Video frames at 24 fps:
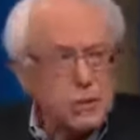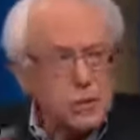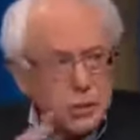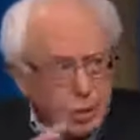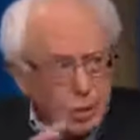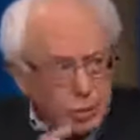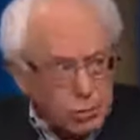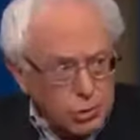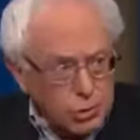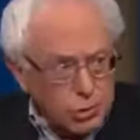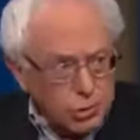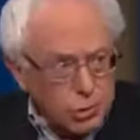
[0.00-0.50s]

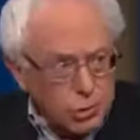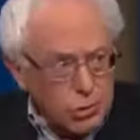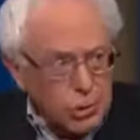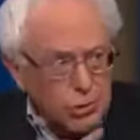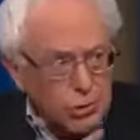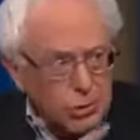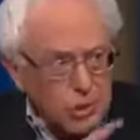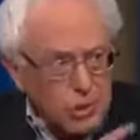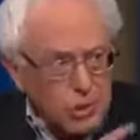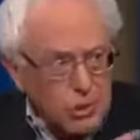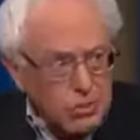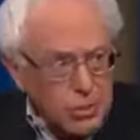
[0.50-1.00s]
Social
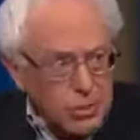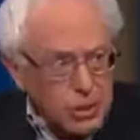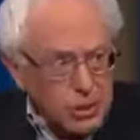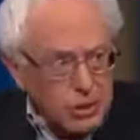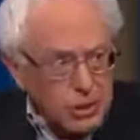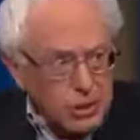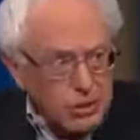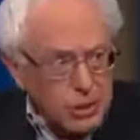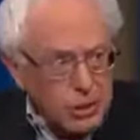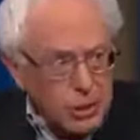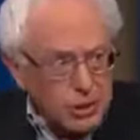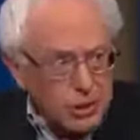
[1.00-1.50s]
Security
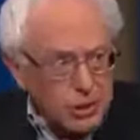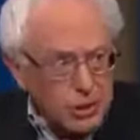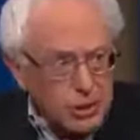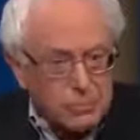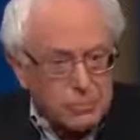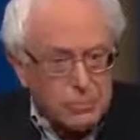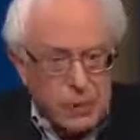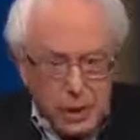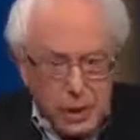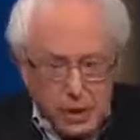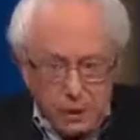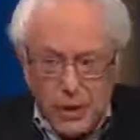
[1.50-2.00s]

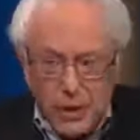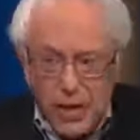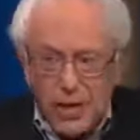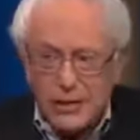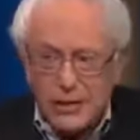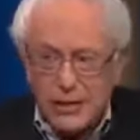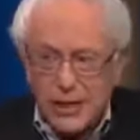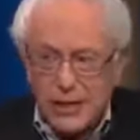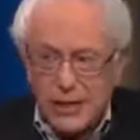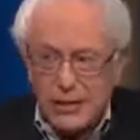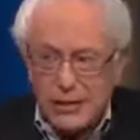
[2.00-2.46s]
Administration, Pell Grants,